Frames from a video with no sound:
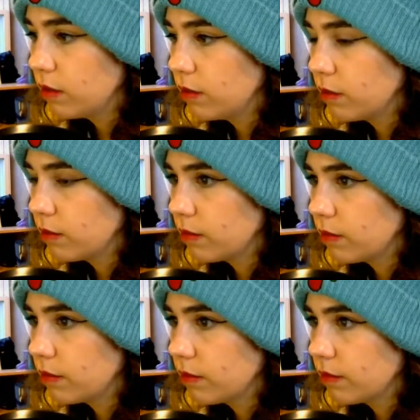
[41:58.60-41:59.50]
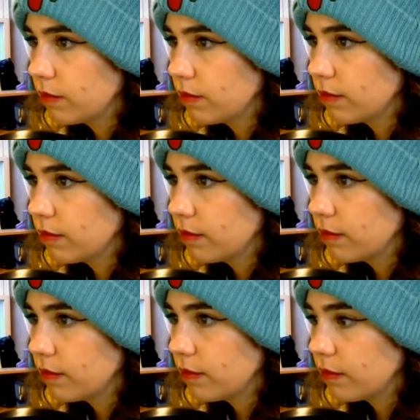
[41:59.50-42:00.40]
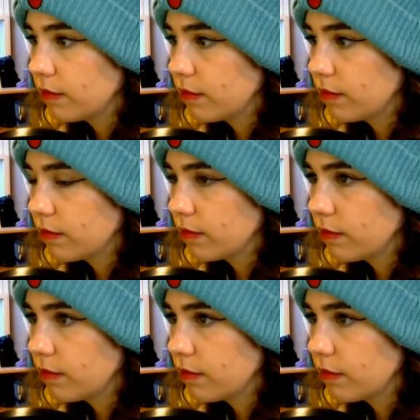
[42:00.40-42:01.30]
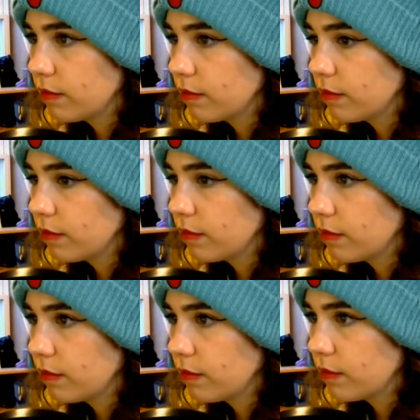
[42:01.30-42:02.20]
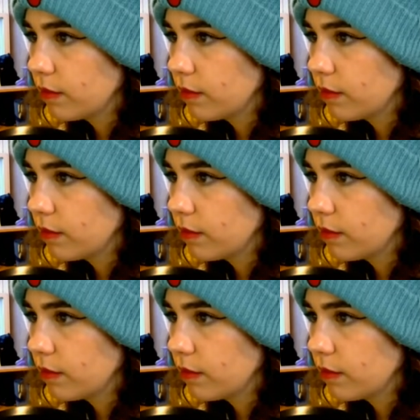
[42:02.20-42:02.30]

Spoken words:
(no one is talking)